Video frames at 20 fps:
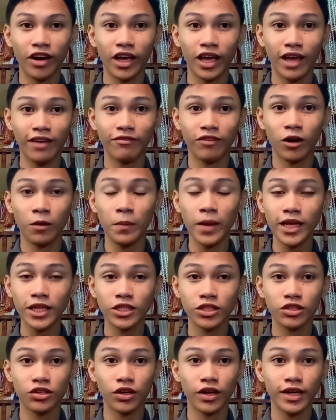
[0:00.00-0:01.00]
if our
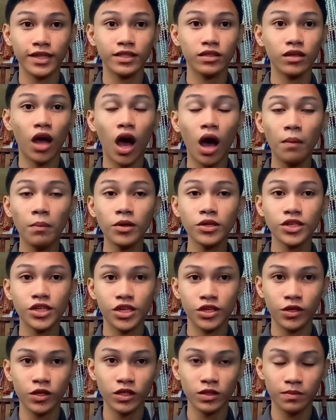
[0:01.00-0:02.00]
mixture is a
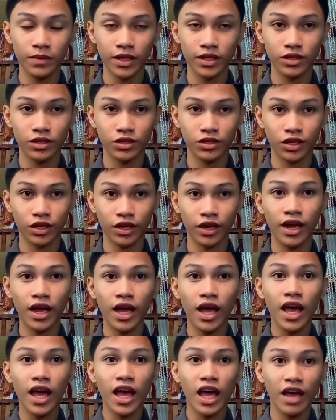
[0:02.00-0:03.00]
homogeneous mixture
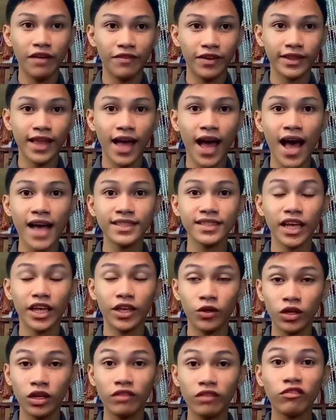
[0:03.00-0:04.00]
if it has a
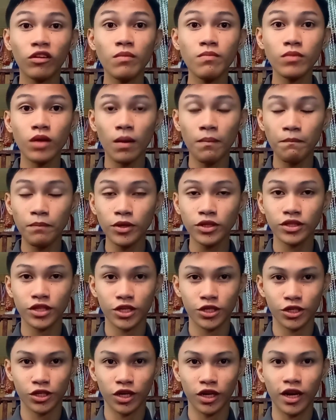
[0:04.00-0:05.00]
uniform
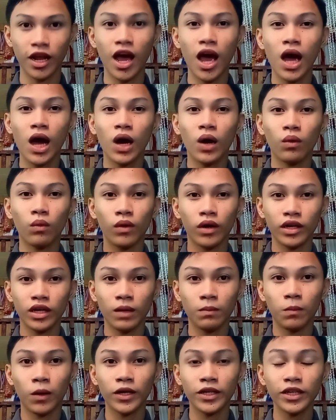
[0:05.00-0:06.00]
composition wherein the
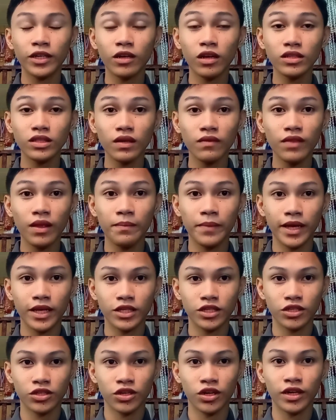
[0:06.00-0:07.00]
particles of the
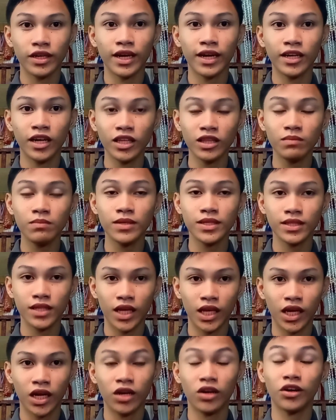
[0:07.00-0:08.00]
mixture cannot be
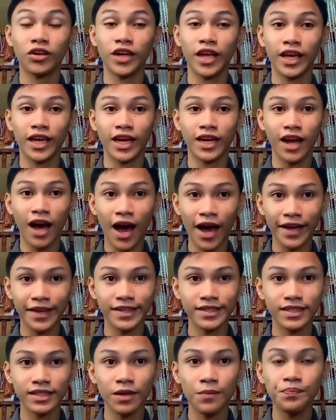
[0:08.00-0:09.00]
seen in our naked
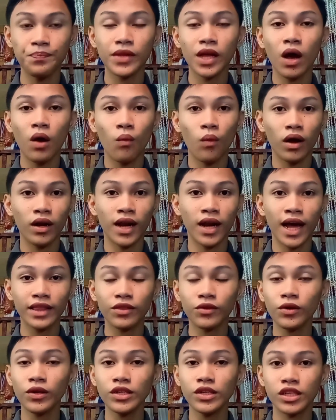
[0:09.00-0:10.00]
eyes, while
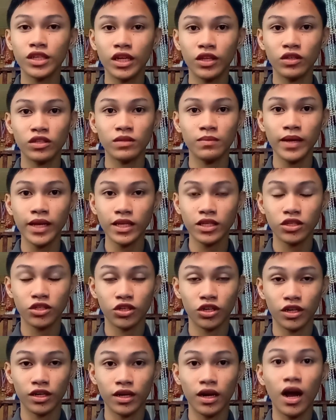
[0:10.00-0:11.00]
heterogeneous
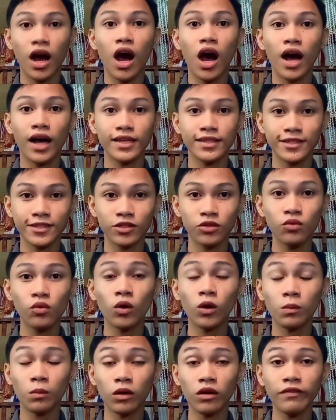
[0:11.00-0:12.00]
mixture has two
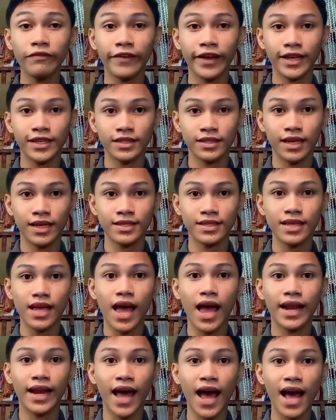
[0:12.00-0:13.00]
or more phases
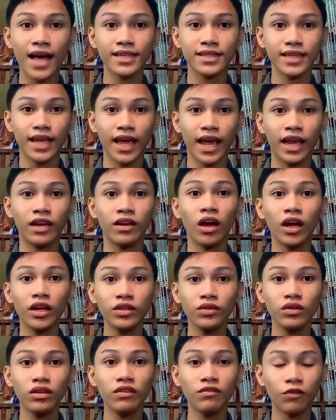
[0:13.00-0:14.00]
and has a
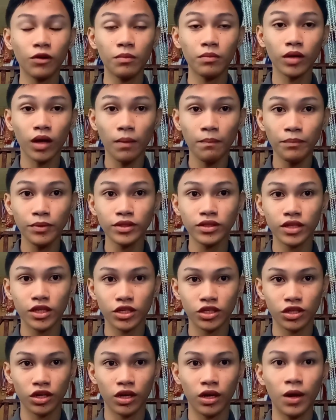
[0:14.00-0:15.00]
non-uniform
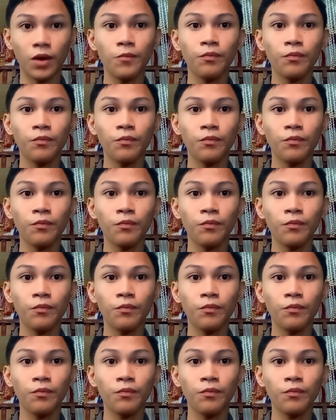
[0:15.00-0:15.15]
composition